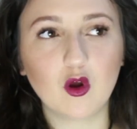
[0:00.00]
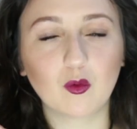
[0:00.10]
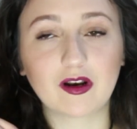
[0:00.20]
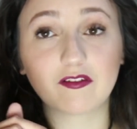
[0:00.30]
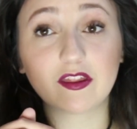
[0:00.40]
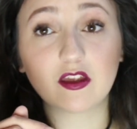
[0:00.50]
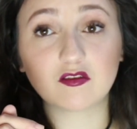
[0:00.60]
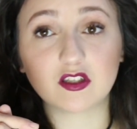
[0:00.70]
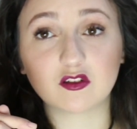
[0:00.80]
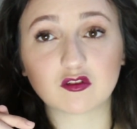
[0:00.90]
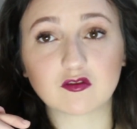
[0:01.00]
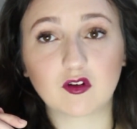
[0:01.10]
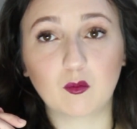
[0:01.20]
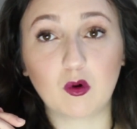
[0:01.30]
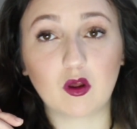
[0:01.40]
Whenever they have deals
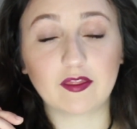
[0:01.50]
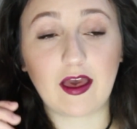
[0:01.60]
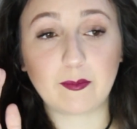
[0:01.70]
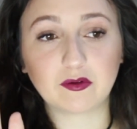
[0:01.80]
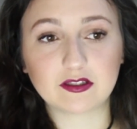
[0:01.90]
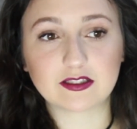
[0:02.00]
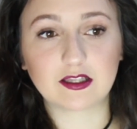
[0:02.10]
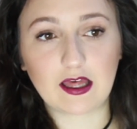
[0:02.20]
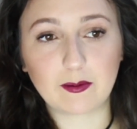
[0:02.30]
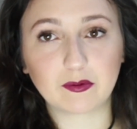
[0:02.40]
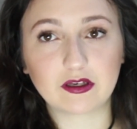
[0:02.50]
from that place to that